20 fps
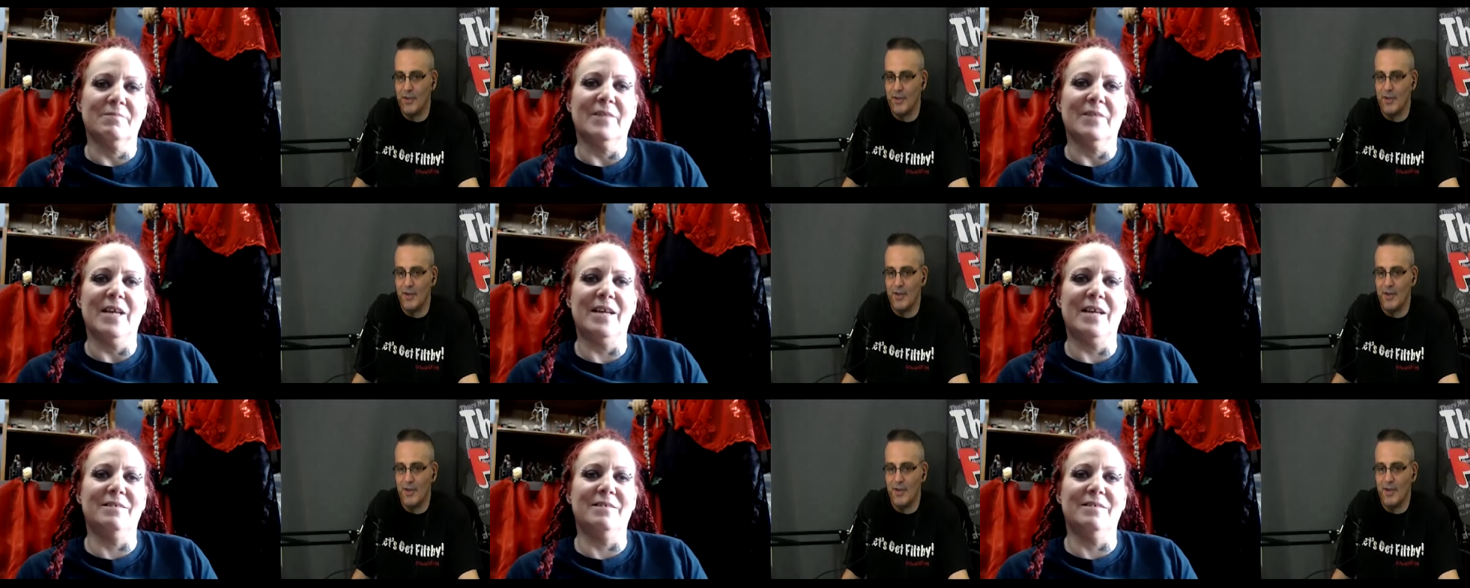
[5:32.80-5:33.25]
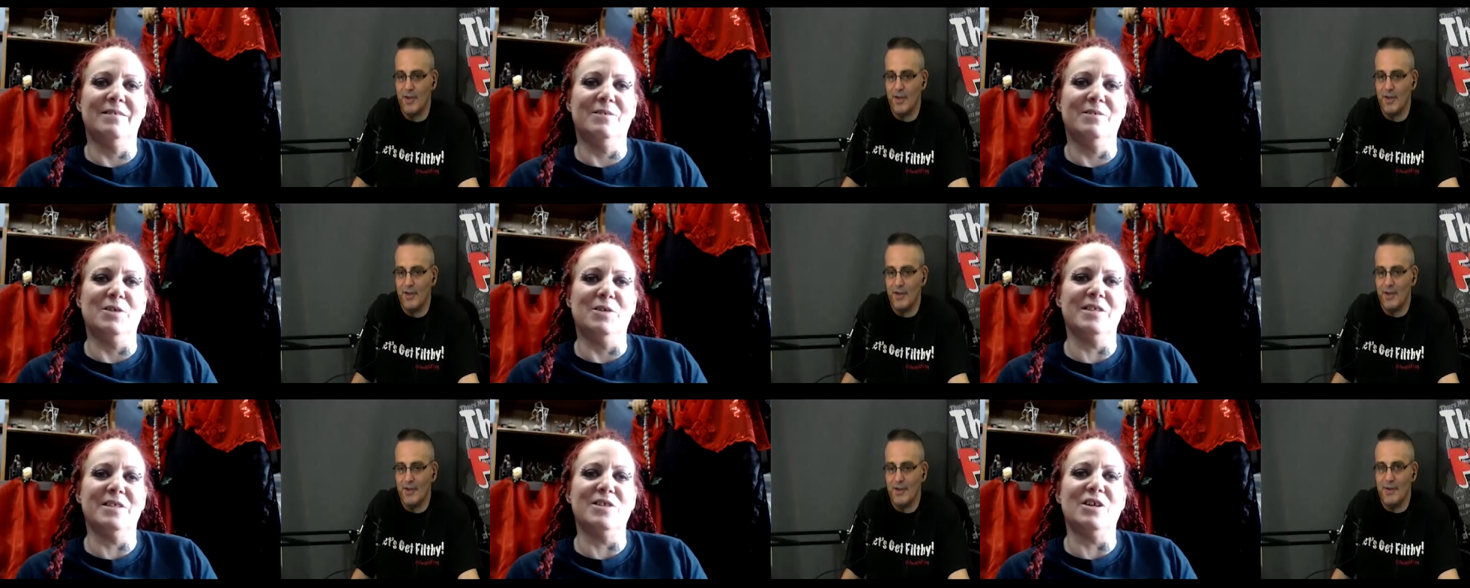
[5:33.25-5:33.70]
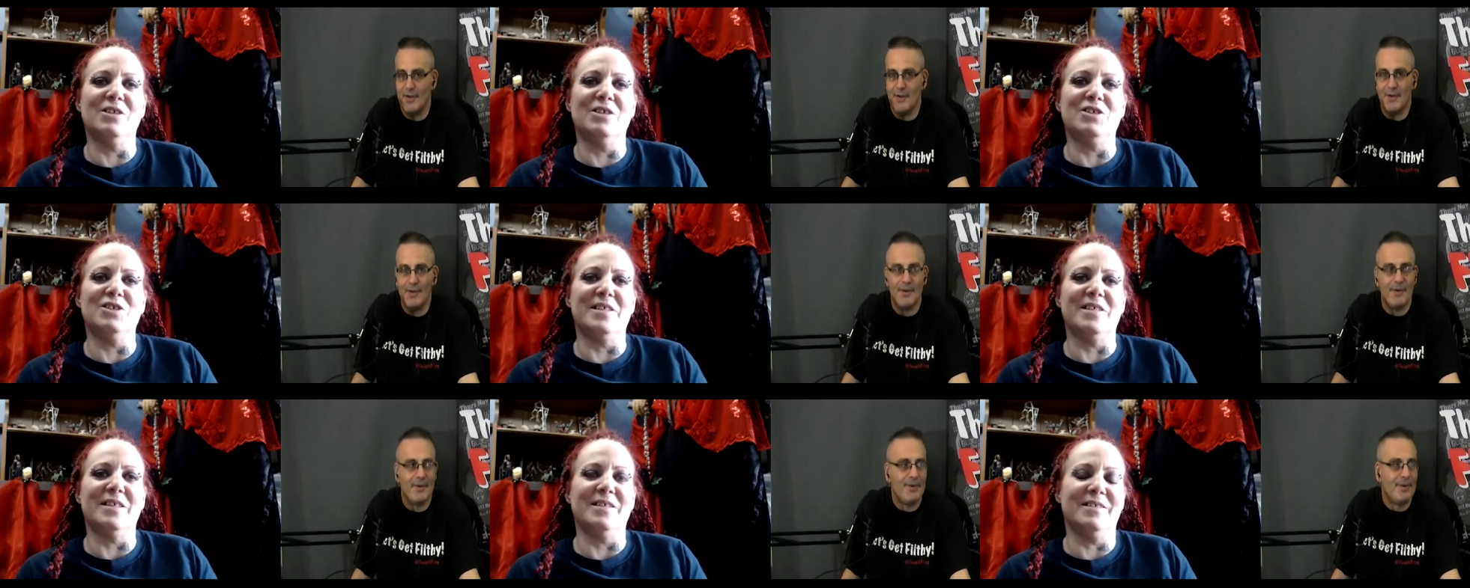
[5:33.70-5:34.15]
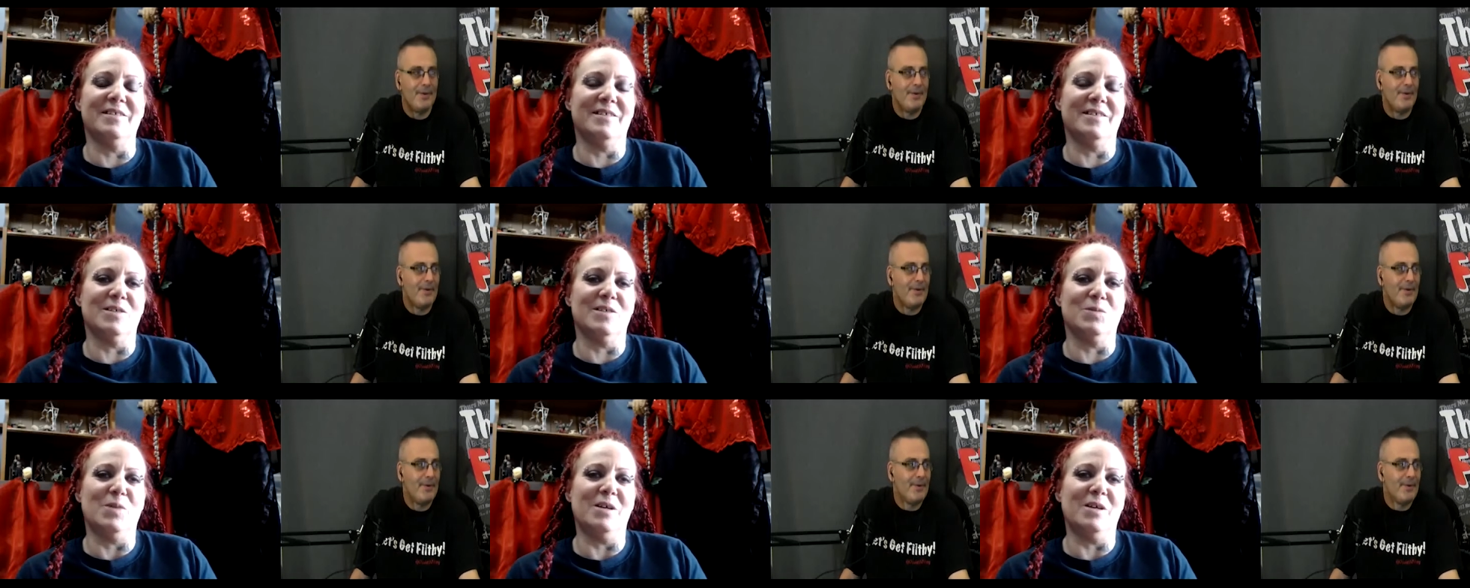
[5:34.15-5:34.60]
Speaker 1: And well, it's not just his as
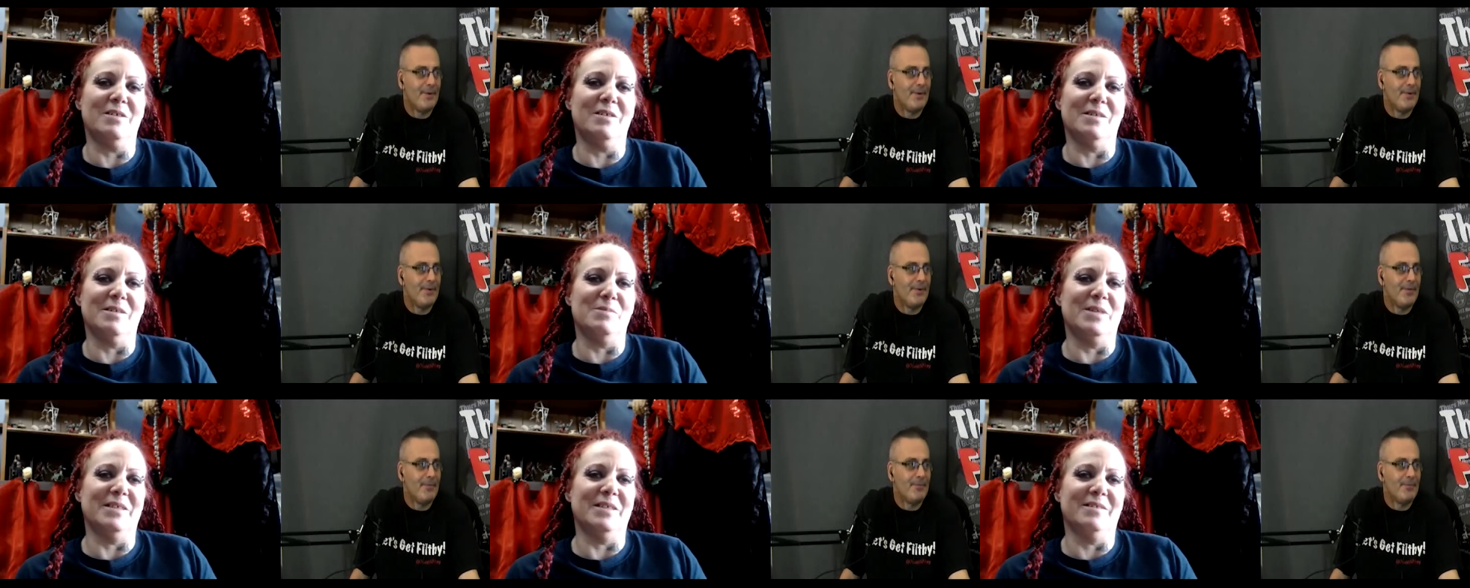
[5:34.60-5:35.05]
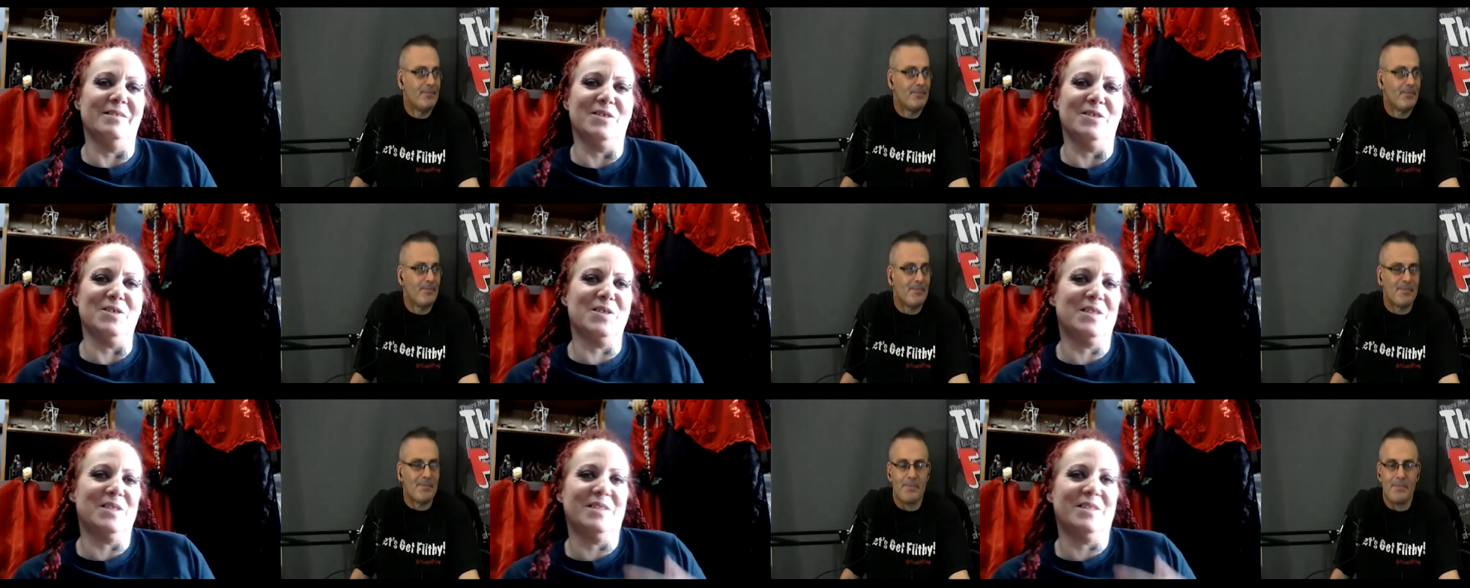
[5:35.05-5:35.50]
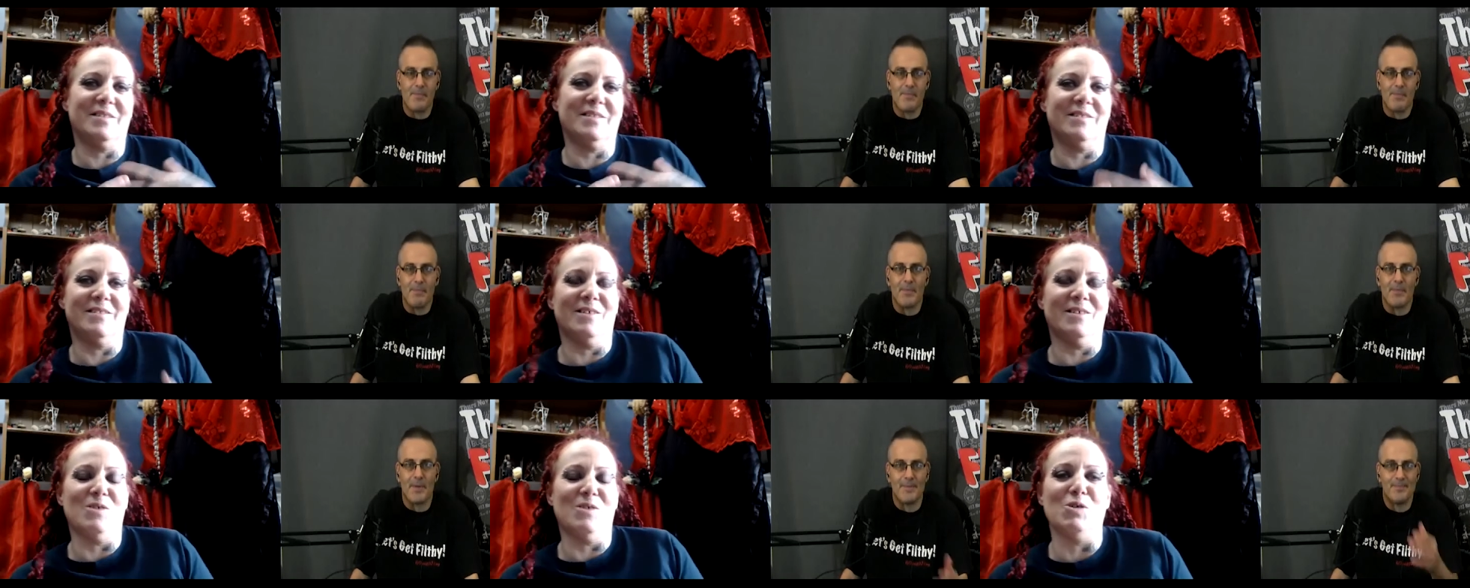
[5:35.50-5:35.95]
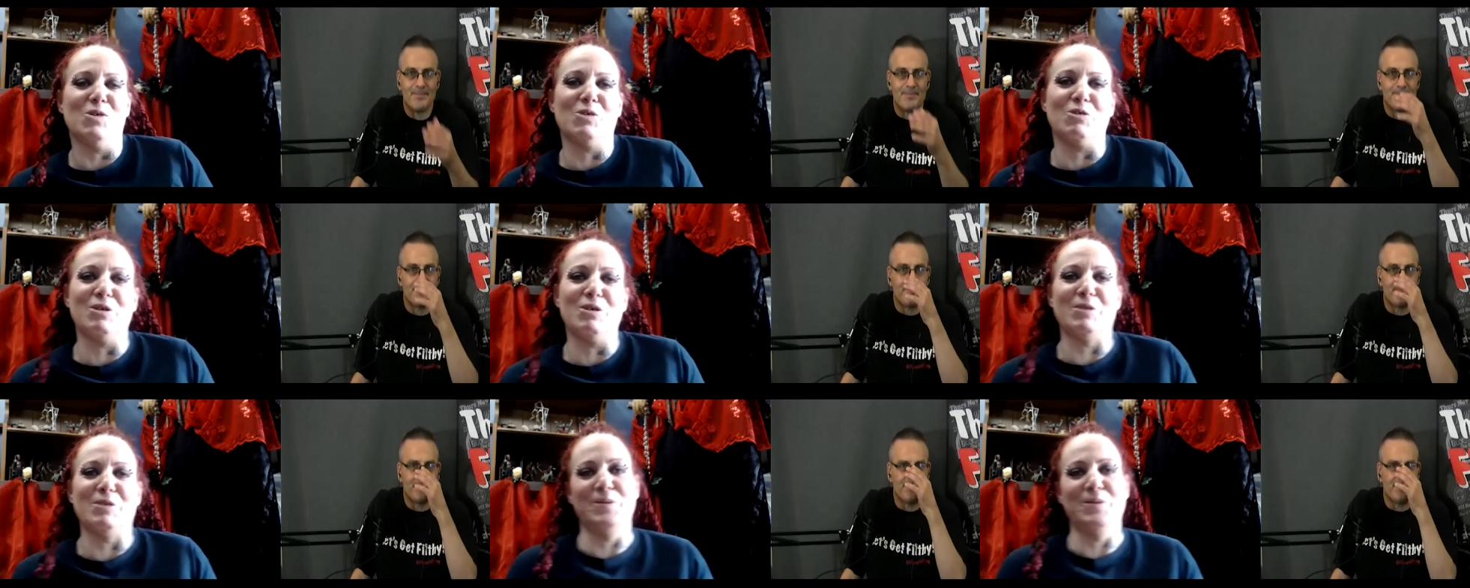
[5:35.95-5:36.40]
well. I mean, there's the whole crew.
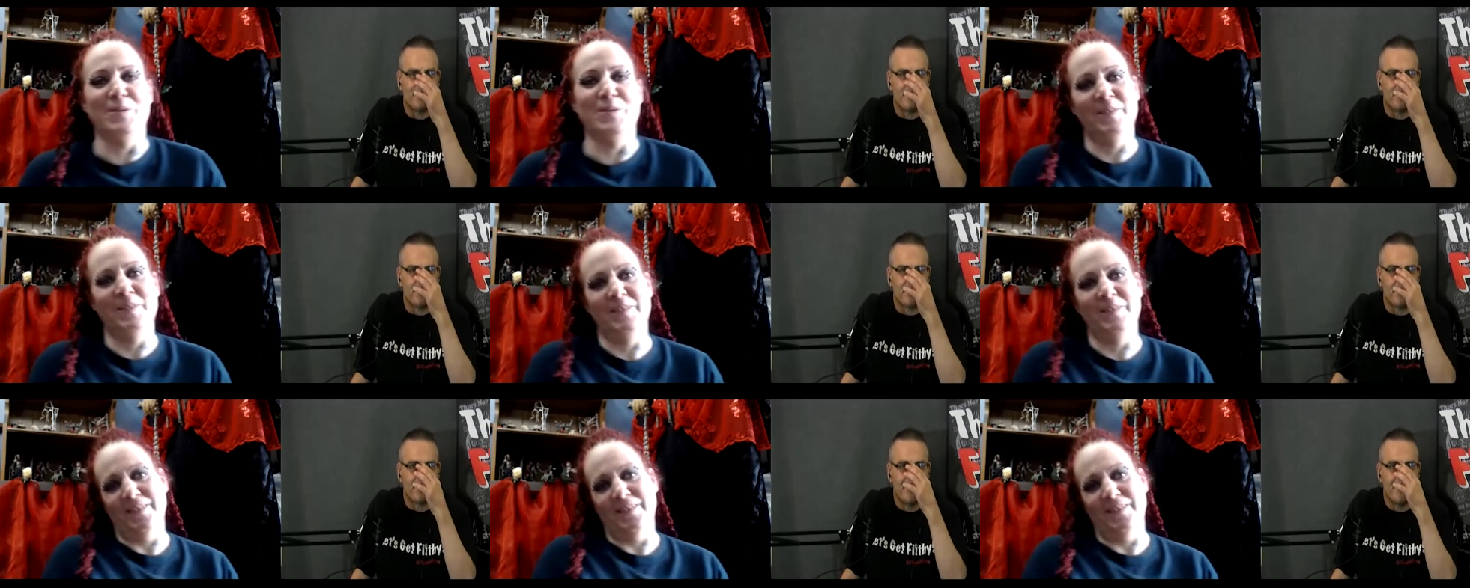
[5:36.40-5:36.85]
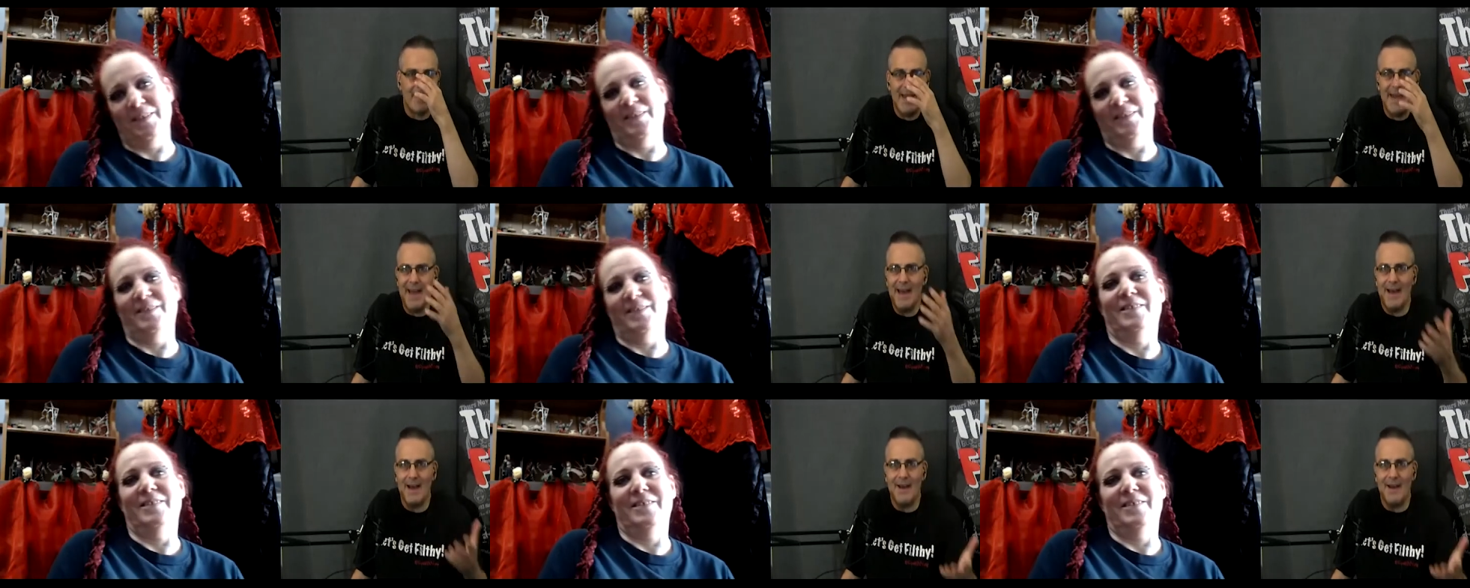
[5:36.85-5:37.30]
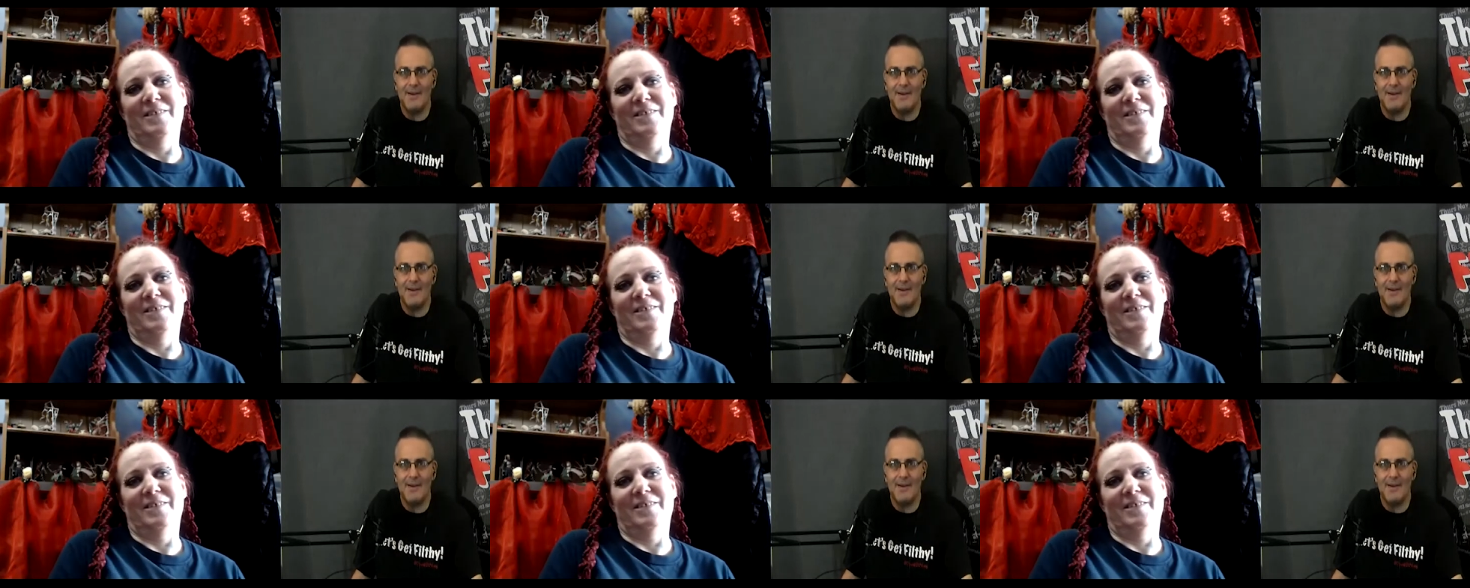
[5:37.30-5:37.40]
Yeah.